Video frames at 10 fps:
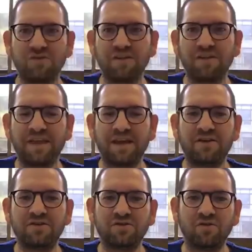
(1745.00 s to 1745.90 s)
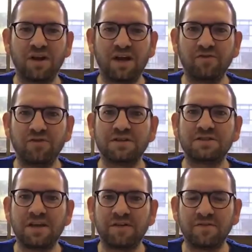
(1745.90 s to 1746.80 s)
thank you to all our viewers and
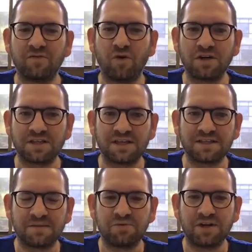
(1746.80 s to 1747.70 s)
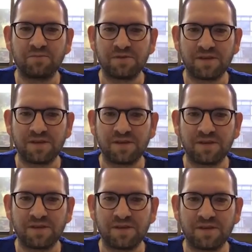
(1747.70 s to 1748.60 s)
to everyone who watched us and put up with us
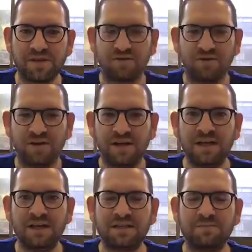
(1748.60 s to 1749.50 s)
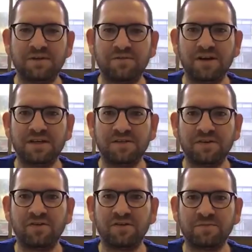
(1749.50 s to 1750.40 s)
throughout the year. It's been very
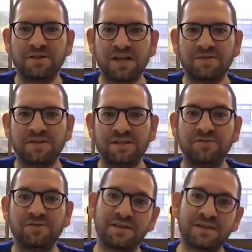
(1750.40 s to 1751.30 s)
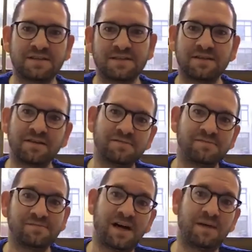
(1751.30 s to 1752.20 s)
difficult for me to have to deal with this
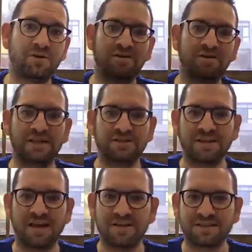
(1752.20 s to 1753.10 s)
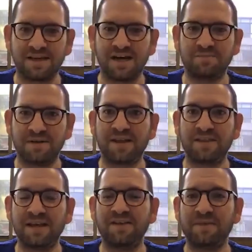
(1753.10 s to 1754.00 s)
hypochondriac on the other side, but I
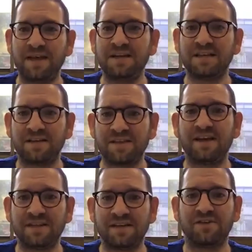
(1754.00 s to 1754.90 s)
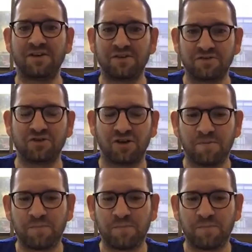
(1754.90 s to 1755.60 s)
think I've managed and I think I've done a very good job.